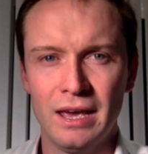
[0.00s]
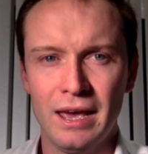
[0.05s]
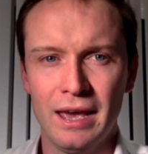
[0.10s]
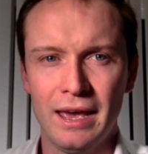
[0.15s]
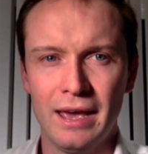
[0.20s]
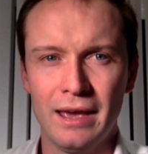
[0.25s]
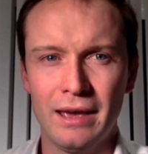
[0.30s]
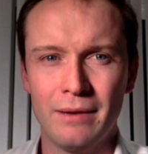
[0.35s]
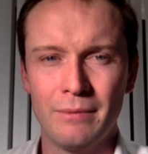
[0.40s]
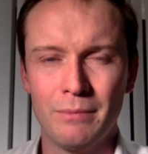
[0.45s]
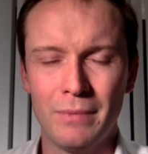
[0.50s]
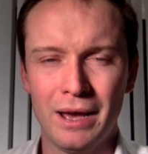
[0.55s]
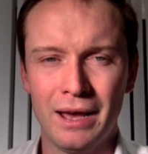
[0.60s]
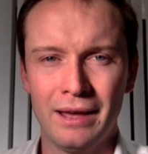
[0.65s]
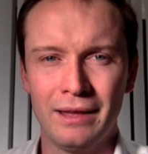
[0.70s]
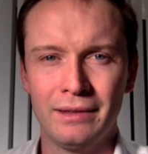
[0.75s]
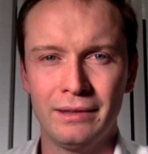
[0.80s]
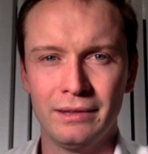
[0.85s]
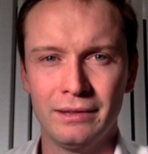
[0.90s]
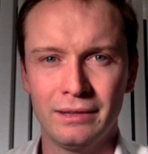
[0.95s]

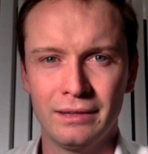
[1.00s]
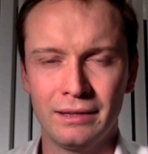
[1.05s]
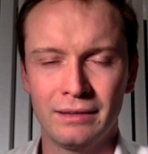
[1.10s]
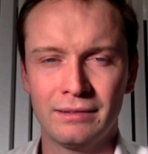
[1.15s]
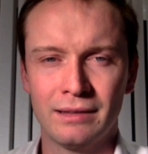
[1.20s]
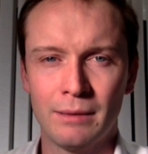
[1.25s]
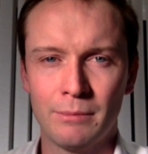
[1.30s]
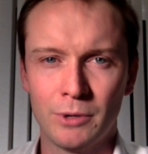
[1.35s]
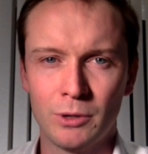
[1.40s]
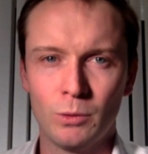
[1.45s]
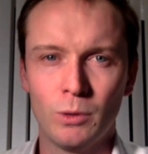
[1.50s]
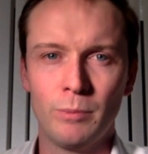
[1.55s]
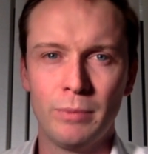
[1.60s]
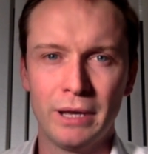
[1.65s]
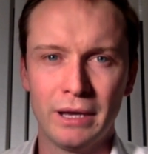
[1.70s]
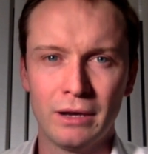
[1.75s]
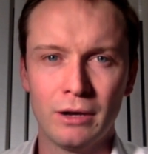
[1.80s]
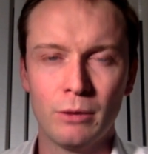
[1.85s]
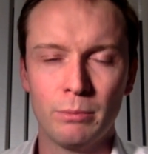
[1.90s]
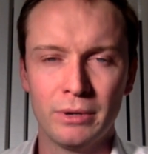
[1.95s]
and the examiner will
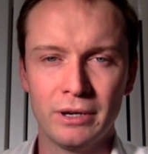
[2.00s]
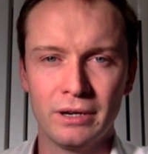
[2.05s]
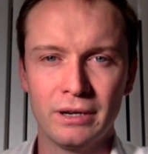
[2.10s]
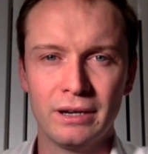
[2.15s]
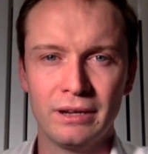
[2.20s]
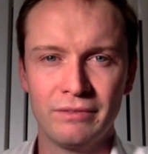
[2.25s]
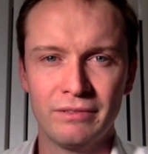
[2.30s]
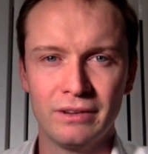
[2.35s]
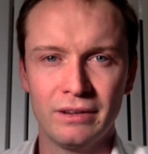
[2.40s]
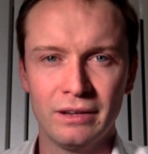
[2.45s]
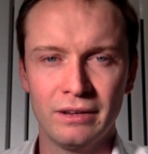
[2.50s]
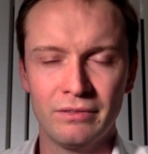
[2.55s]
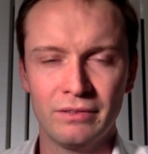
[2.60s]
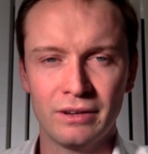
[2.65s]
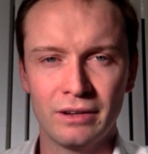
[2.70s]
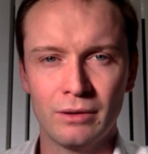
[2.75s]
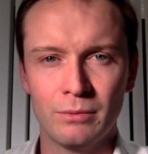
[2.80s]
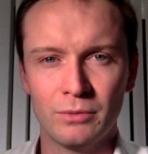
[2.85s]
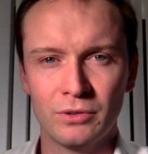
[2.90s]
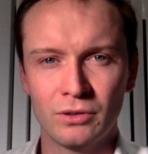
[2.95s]
pick up on it if it
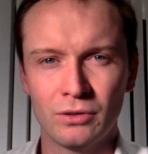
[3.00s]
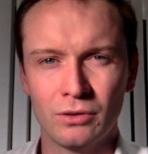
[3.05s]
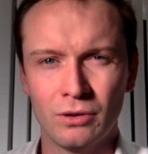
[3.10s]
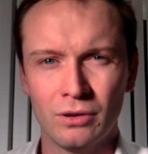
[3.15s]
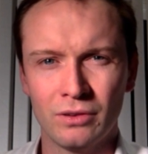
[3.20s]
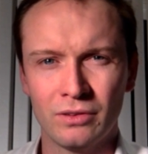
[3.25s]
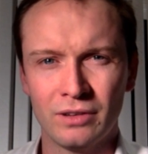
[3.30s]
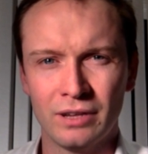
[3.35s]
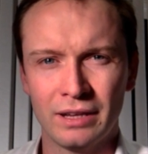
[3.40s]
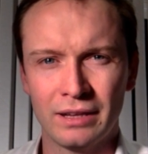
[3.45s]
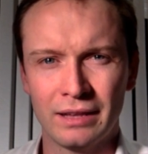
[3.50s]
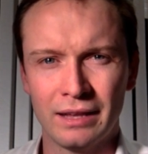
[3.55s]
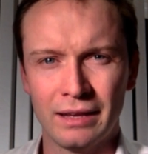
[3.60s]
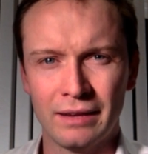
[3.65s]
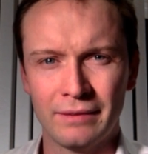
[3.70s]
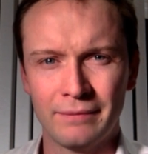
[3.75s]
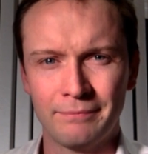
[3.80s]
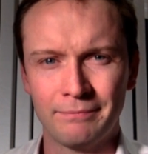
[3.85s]
comes across like that.